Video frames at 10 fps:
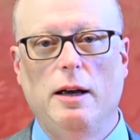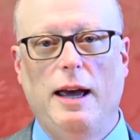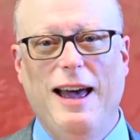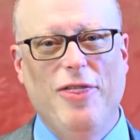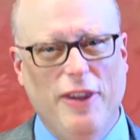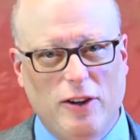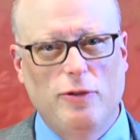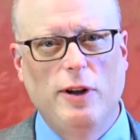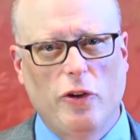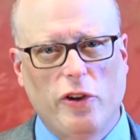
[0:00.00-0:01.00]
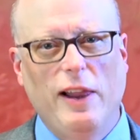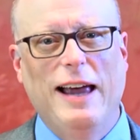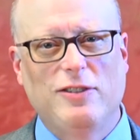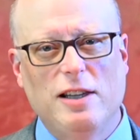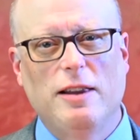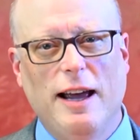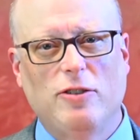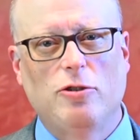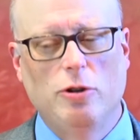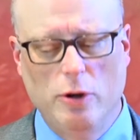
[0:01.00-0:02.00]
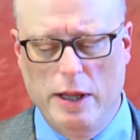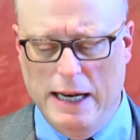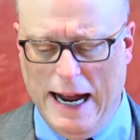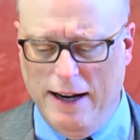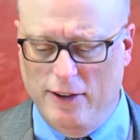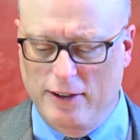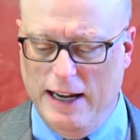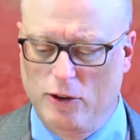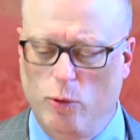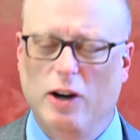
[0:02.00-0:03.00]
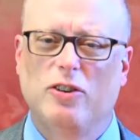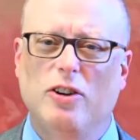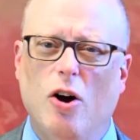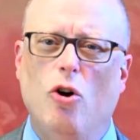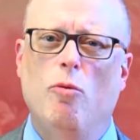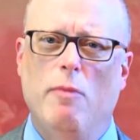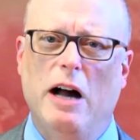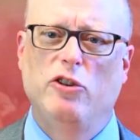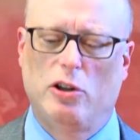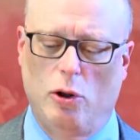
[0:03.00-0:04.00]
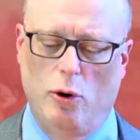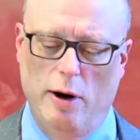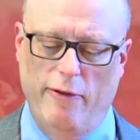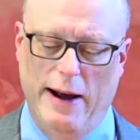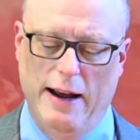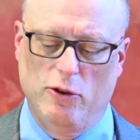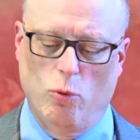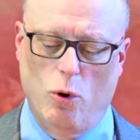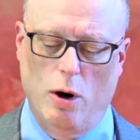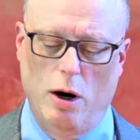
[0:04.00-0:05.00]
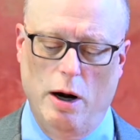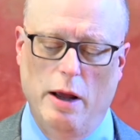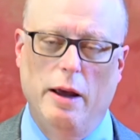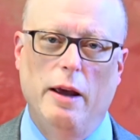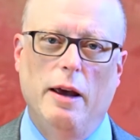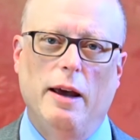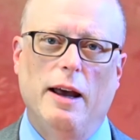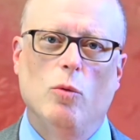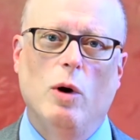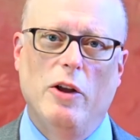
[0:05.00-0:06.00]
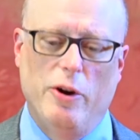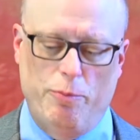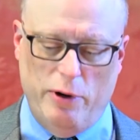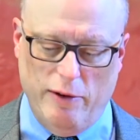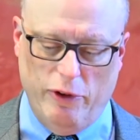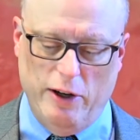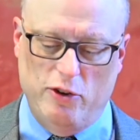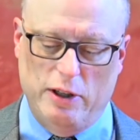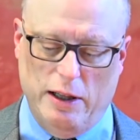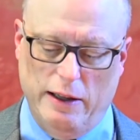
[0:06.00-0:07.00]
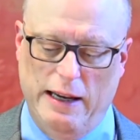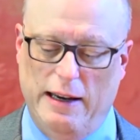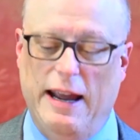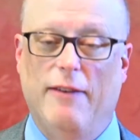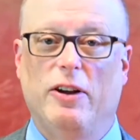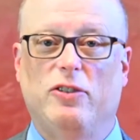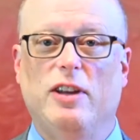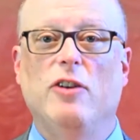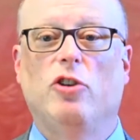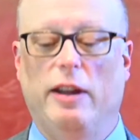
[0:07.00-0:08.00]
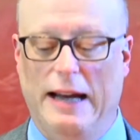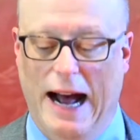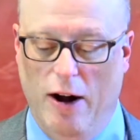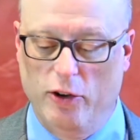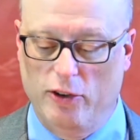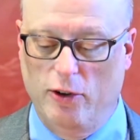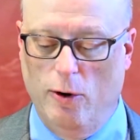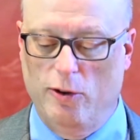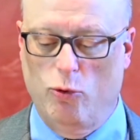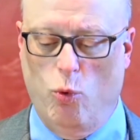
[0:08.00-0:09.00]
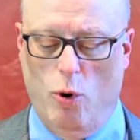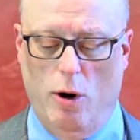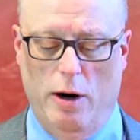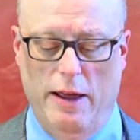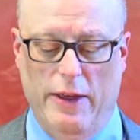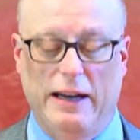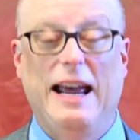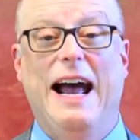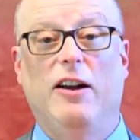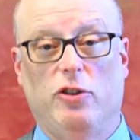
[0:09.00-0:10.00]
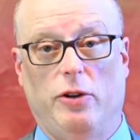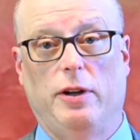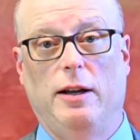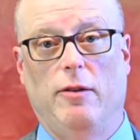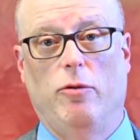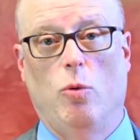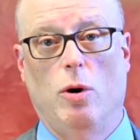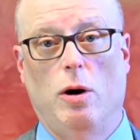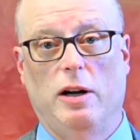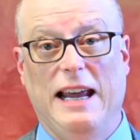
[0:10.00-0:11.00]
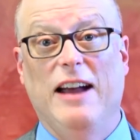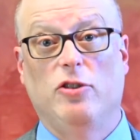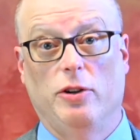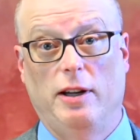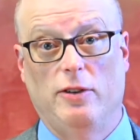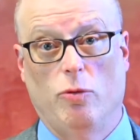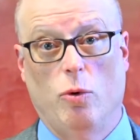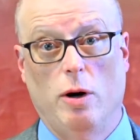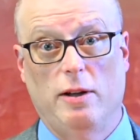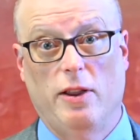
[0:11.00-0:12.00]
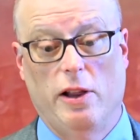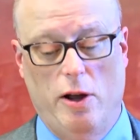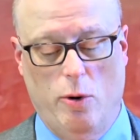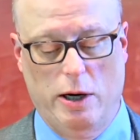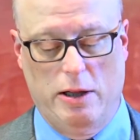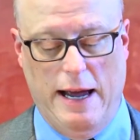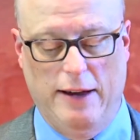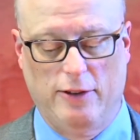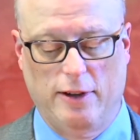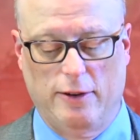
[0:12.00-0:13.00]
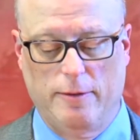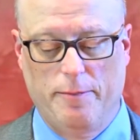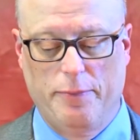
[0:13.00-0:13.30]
And this feels less and less true in the United States, where so much glorifies war and where the privileged elite have essentially outsourced war and the casualties of war to the lower classes.